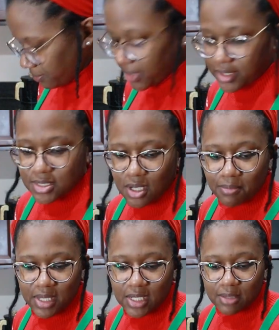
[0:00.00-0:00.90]
put this
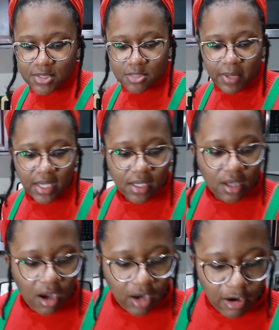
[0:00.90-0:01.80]
on medium speed
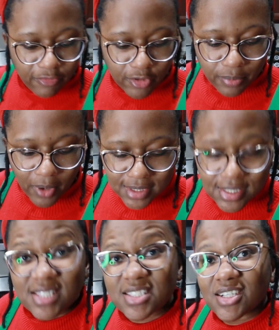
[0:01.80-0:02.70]
on our food
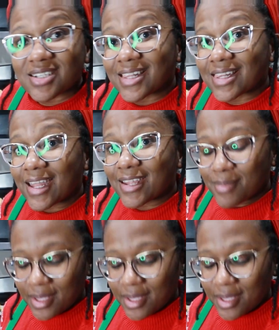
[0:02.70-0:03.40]
processor and let it